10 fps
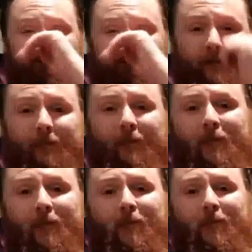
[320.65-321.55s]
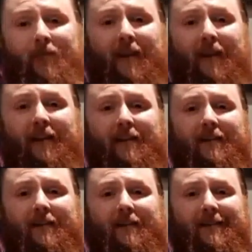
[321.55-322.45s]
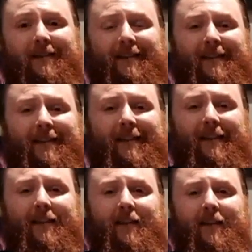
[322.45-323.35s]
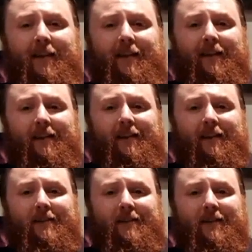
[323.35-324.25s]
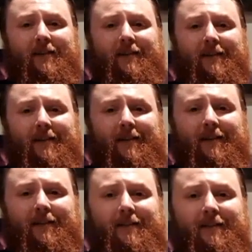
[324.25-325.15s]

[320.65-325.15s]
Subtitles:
The person shown says nothing.